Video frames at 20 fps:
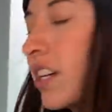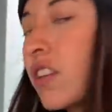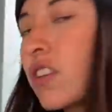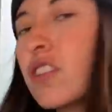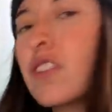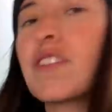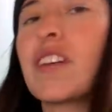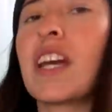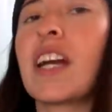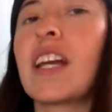
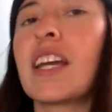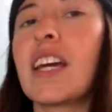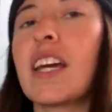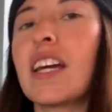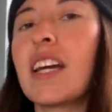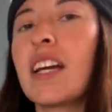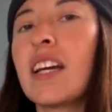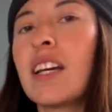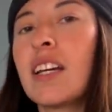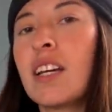years of
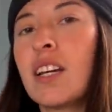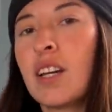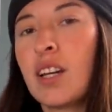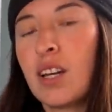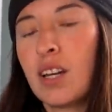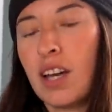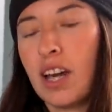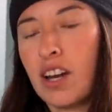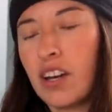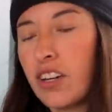canning,
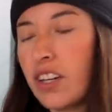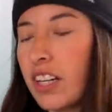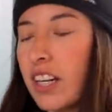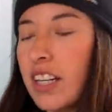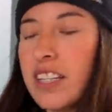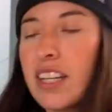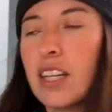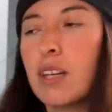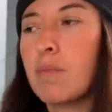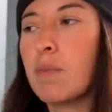Eric and
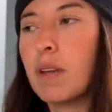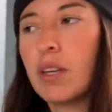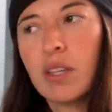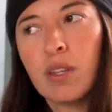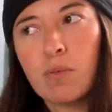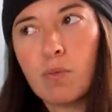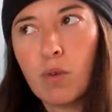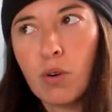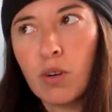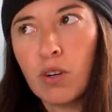I tend to be a
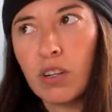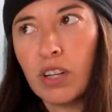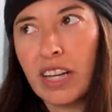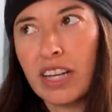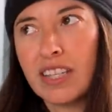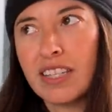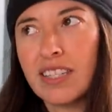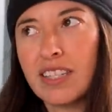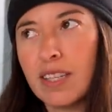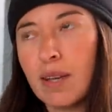little more
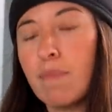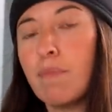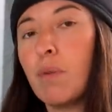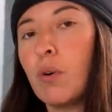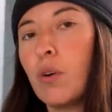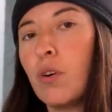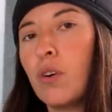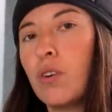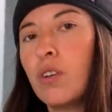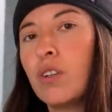like
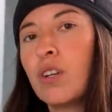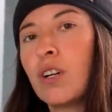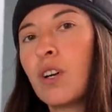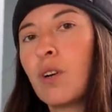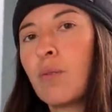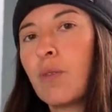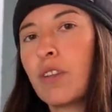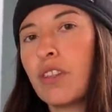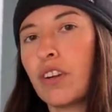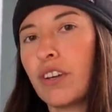simple
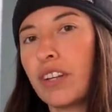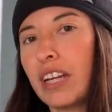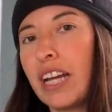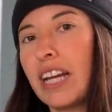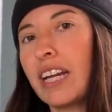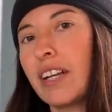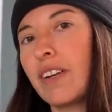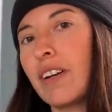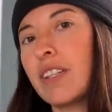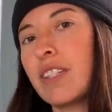with our
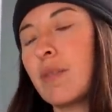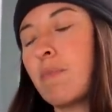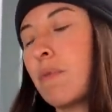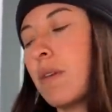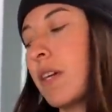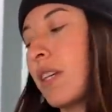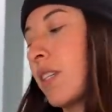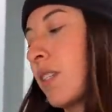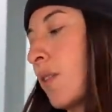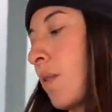canning
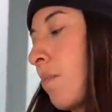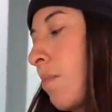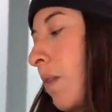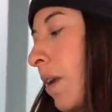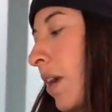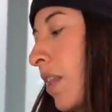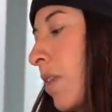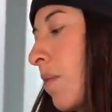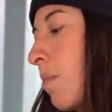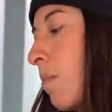recipes,
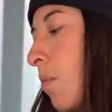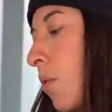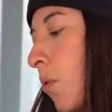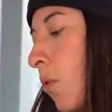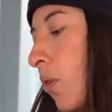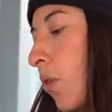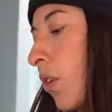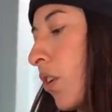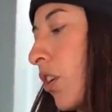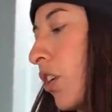but the
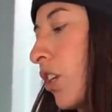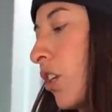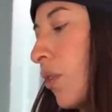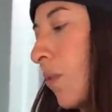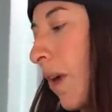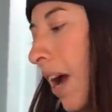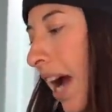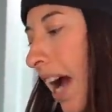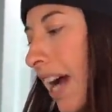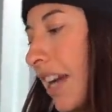more you
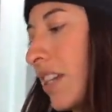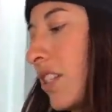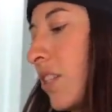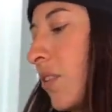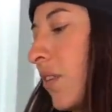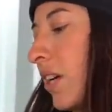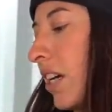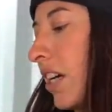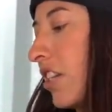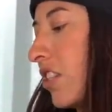add
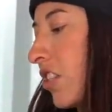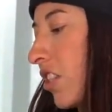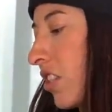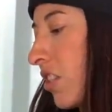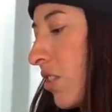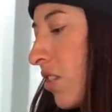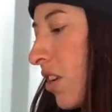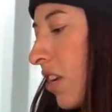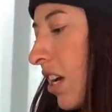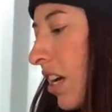to it, it
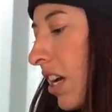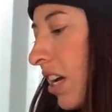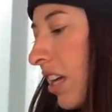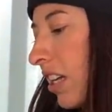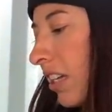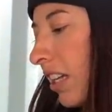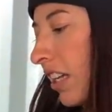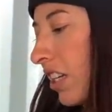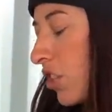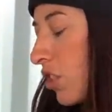
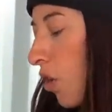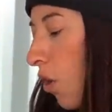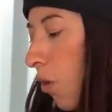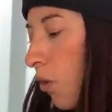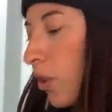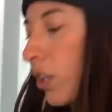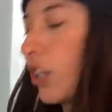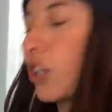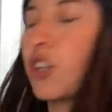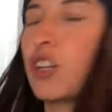just like
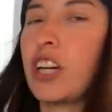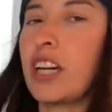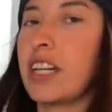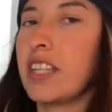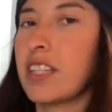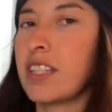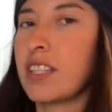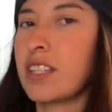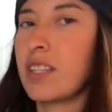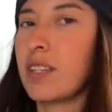totally
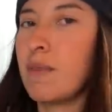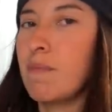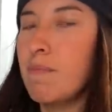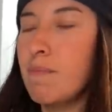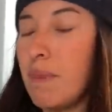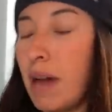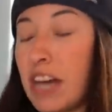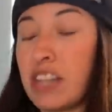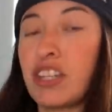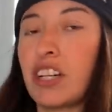creates
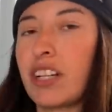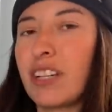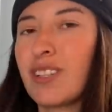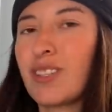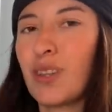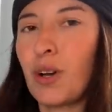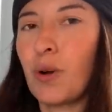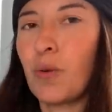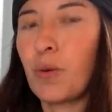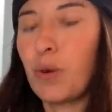magic.
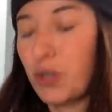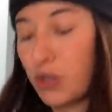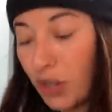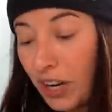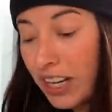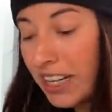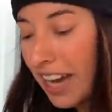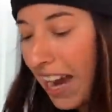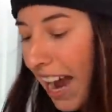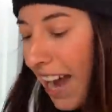So we're
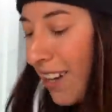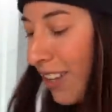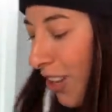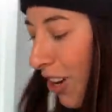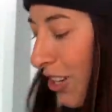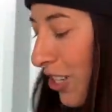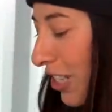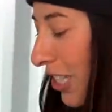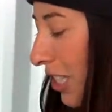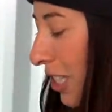trying to add a
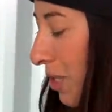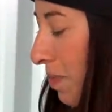lot to this